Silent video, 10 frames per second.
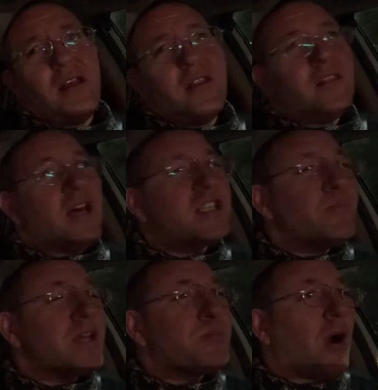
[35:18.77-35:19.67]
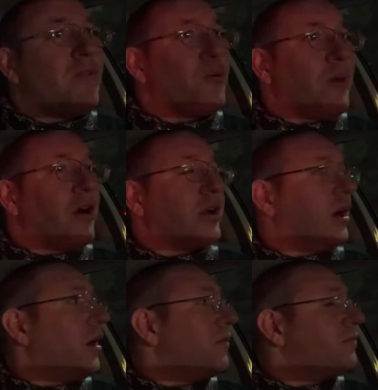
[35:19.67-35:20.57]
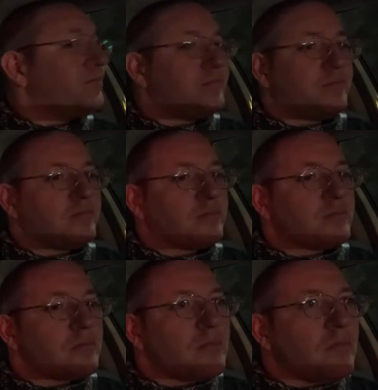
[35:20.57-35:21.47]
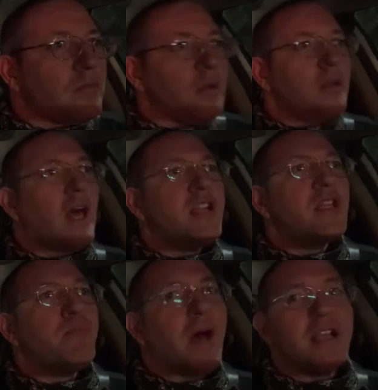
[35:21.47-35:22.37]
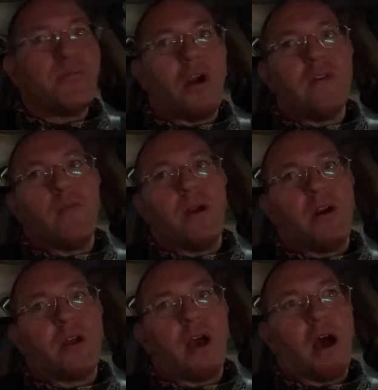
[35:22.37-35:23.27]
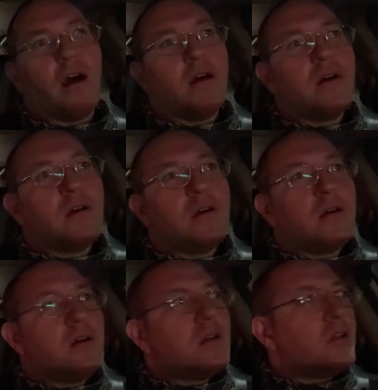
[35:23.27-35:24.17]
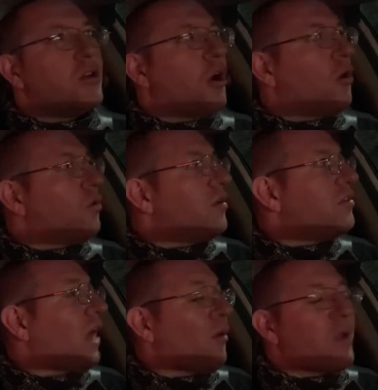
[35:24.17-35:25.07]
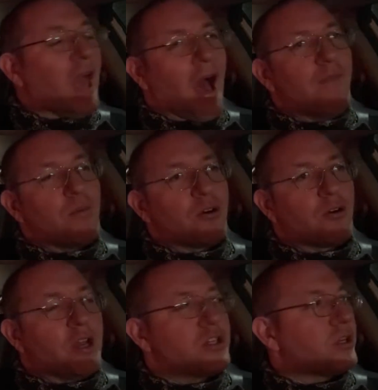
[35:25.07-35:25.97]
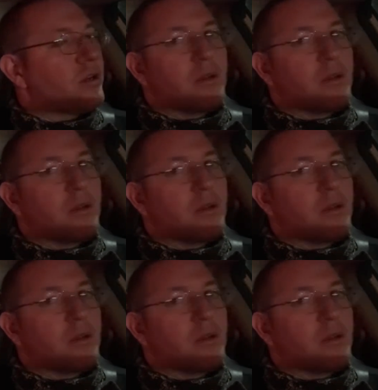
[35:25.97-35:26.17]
that's the best part of America. That is the best part of America. That we have immigration.